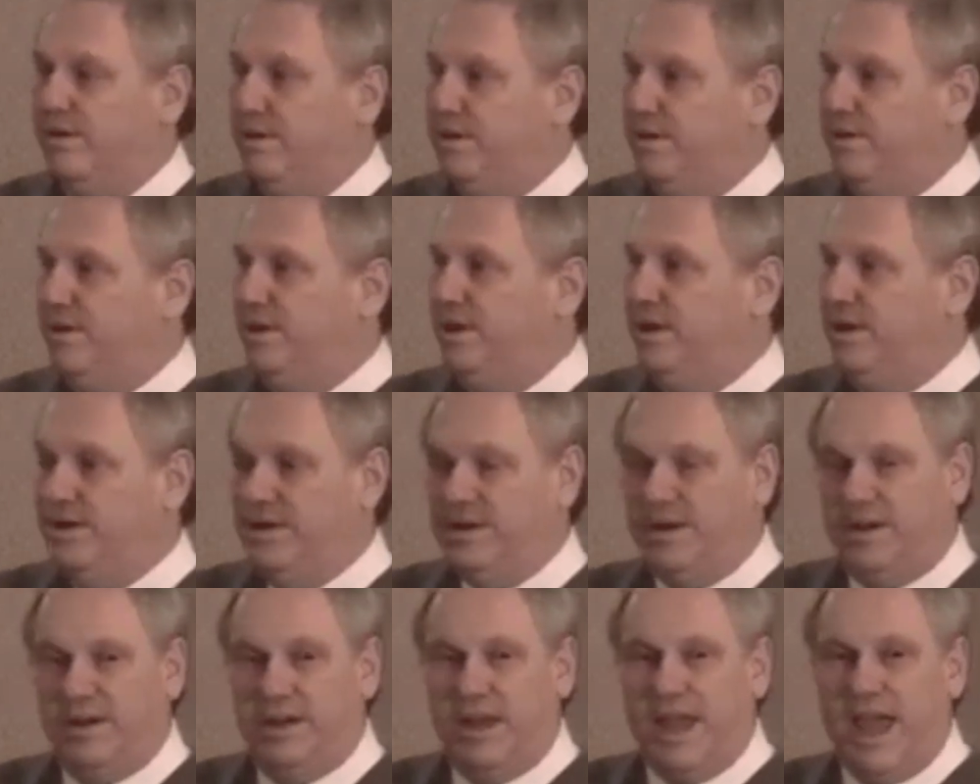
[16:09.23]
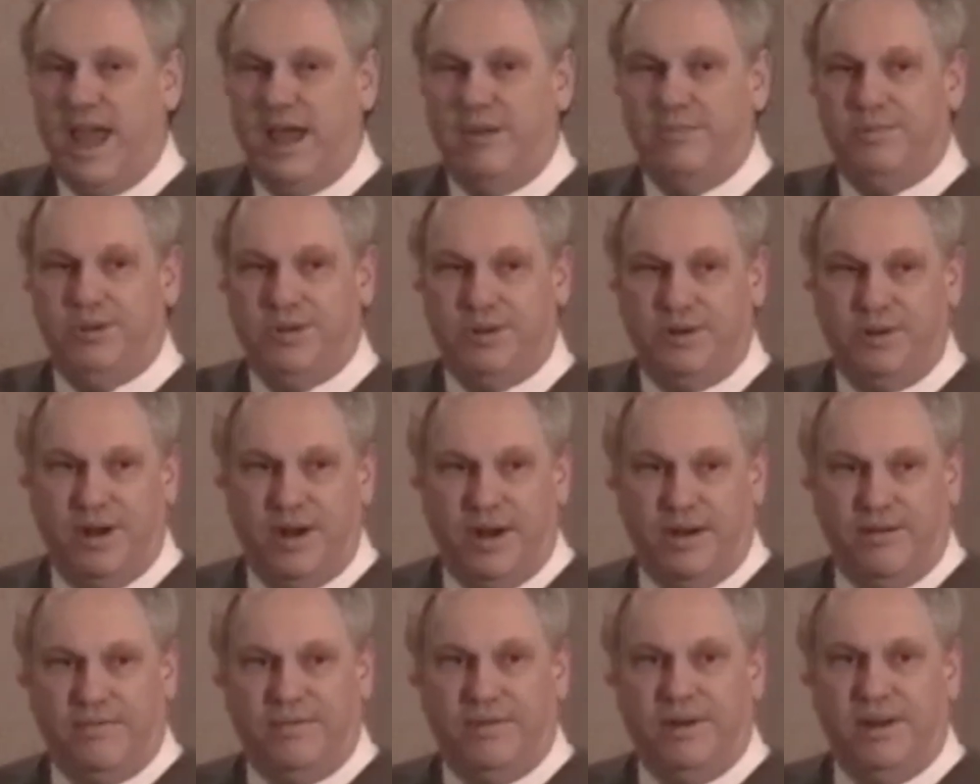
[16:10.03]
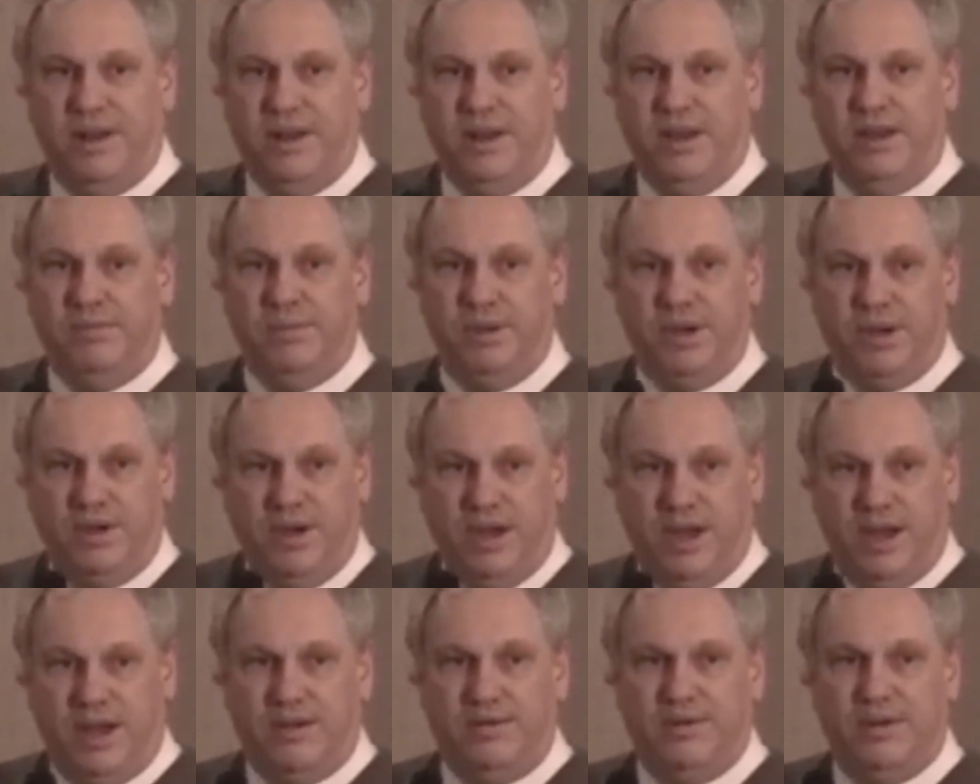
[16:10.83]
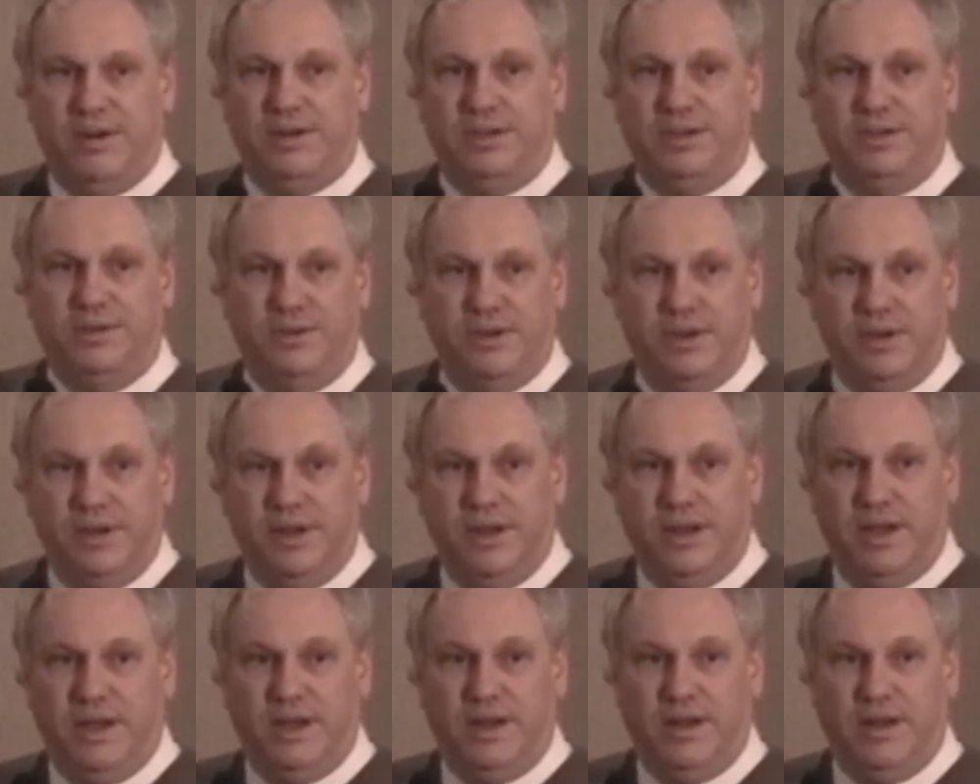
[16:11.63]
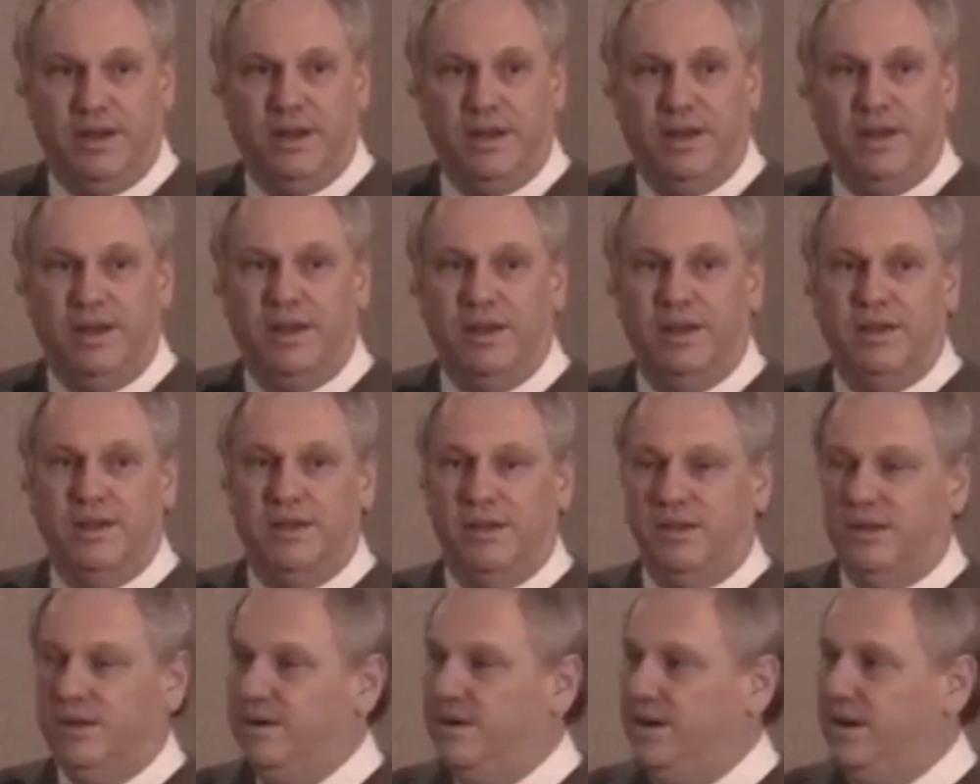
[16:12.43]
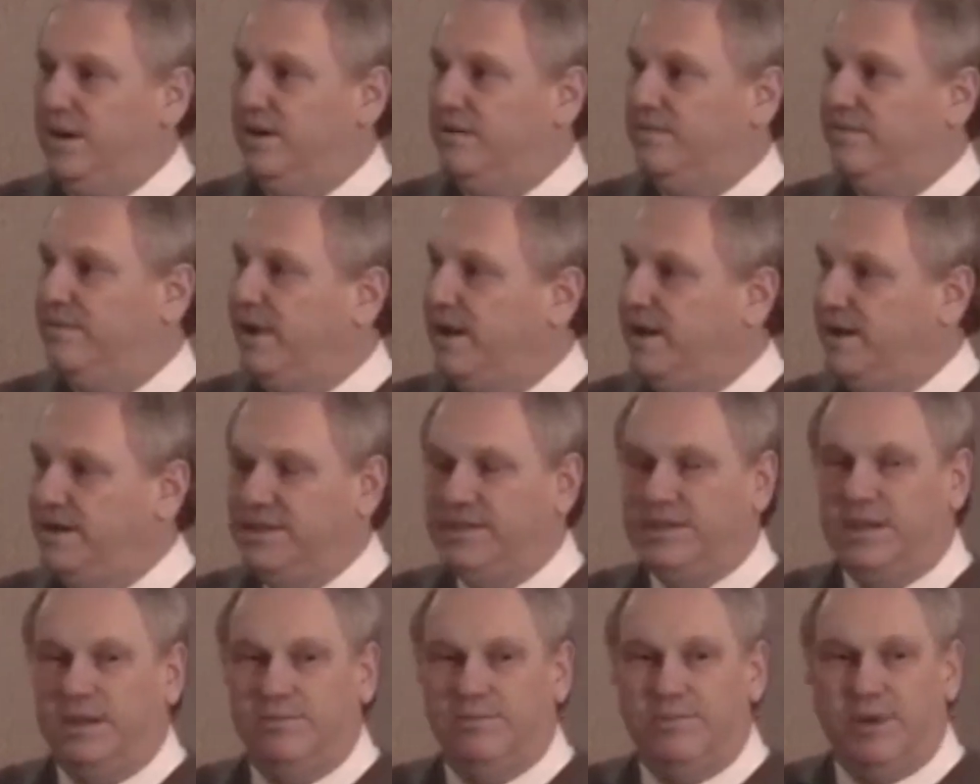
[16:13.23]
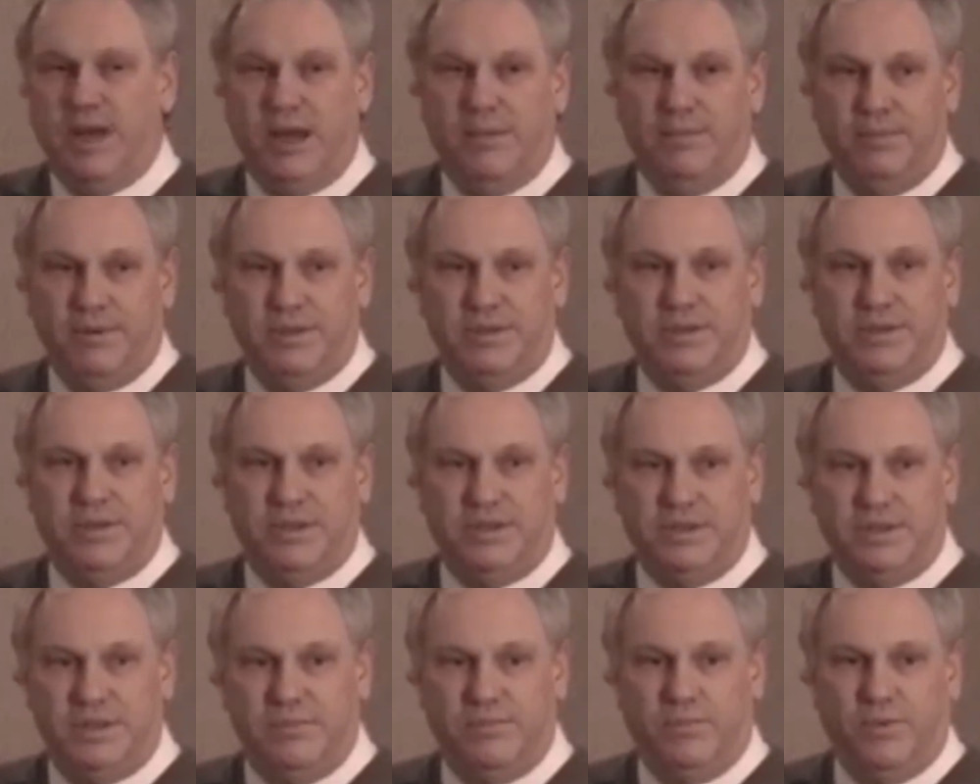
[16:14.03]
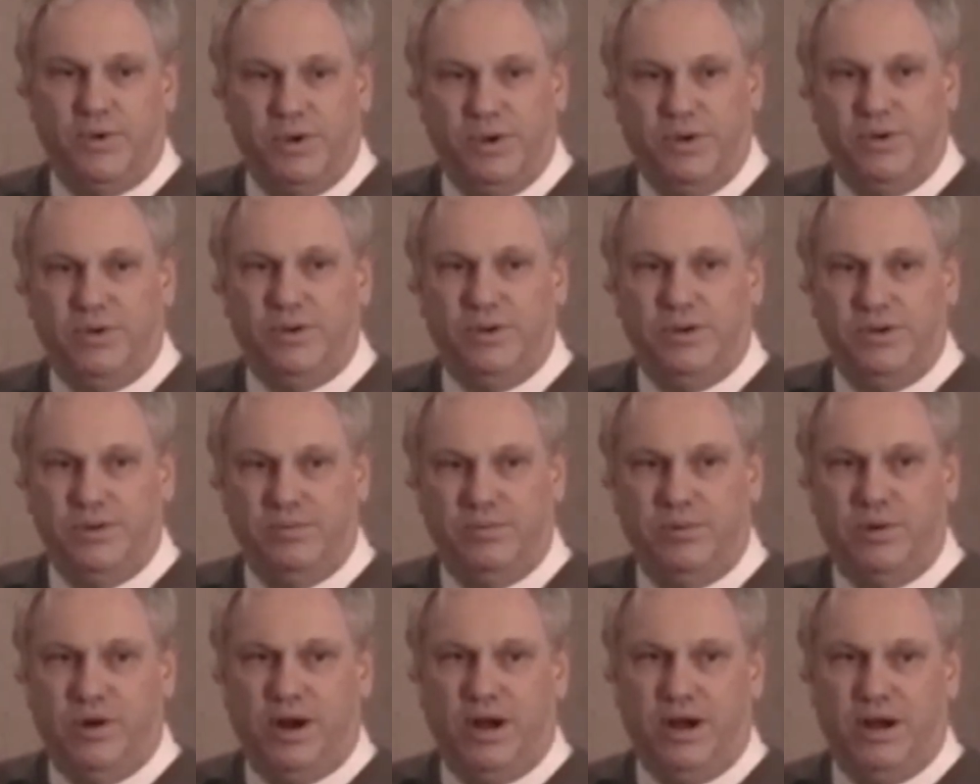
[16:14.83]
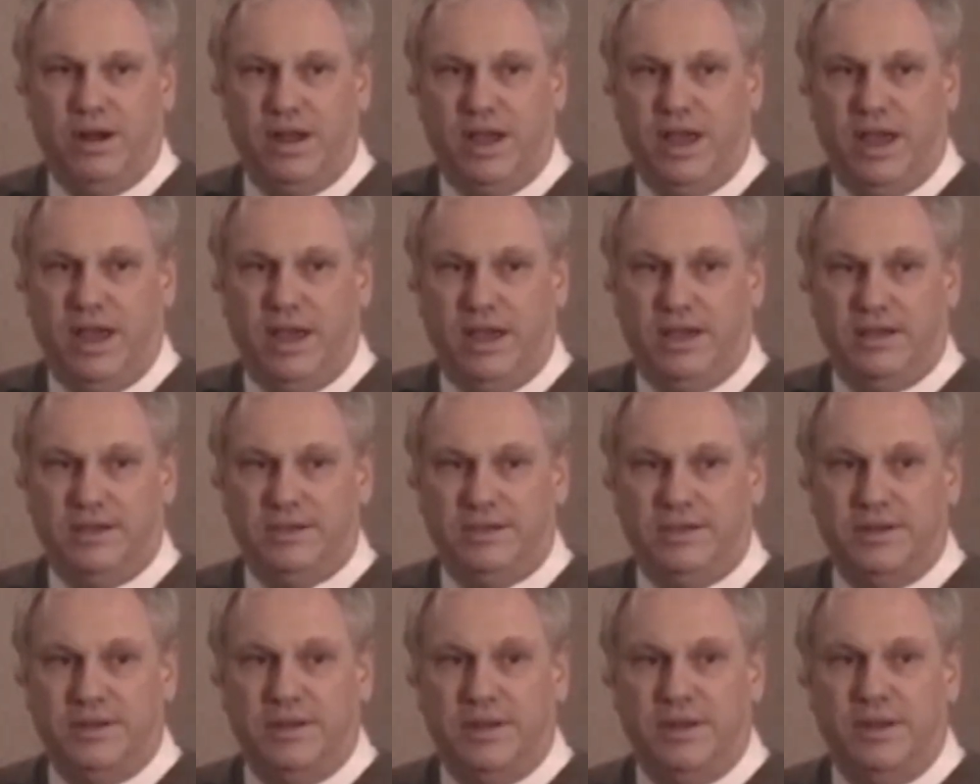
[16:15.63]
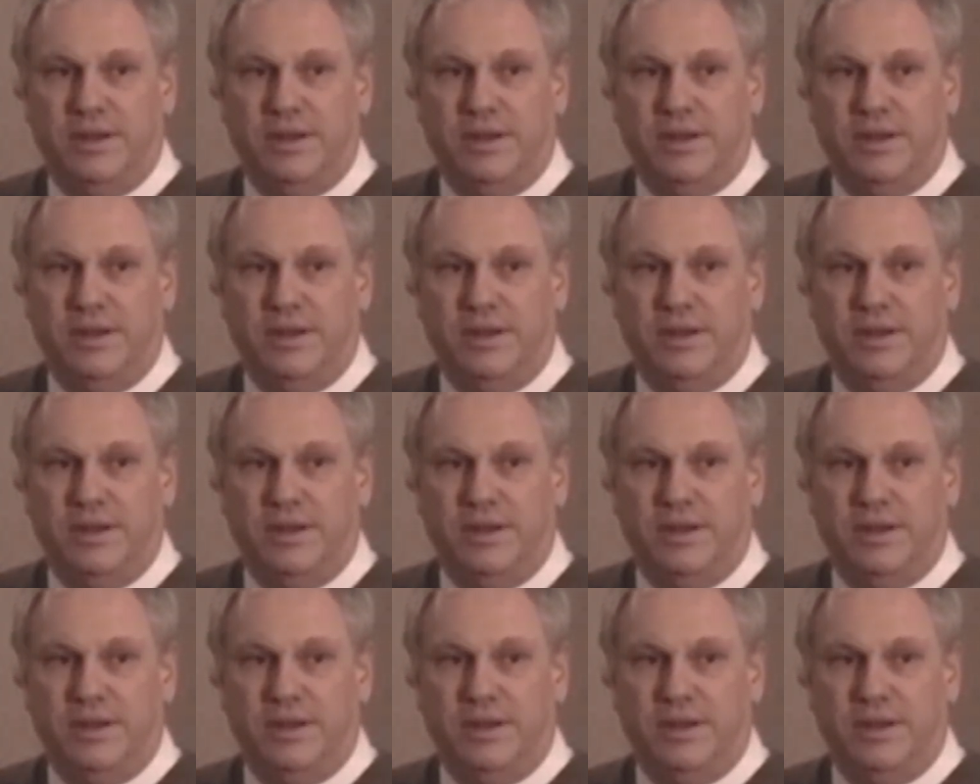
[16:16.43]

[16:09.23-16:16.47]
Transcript: You need to capture every email address you can get. You need to find some type of system where you can do broadcast.